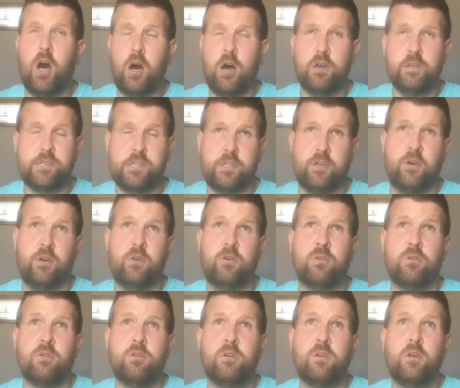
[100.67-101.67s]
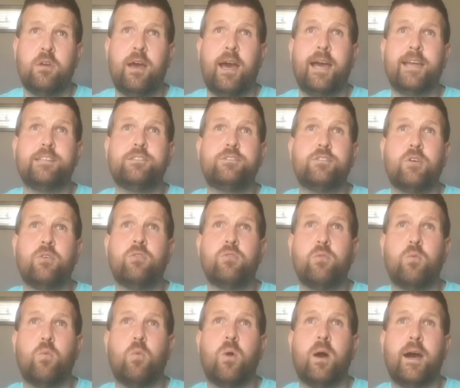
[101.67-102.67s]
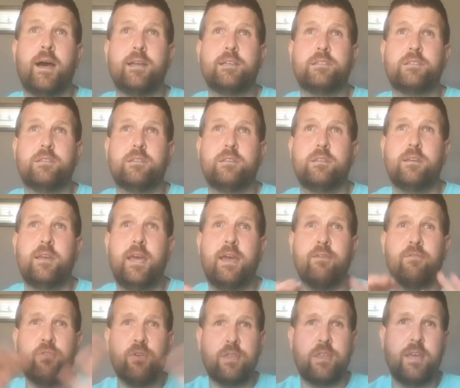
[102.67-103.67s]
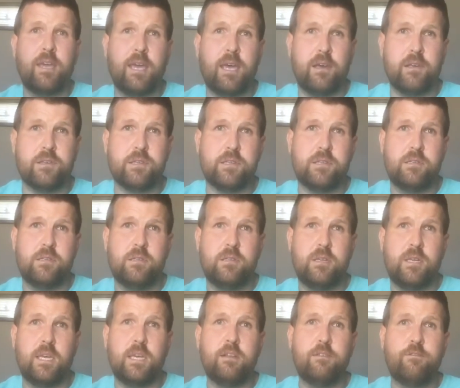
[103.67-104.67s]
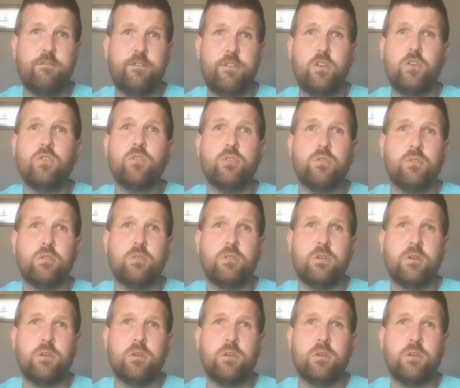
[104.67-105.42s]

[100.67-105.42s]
Also, I don't want everything else in view,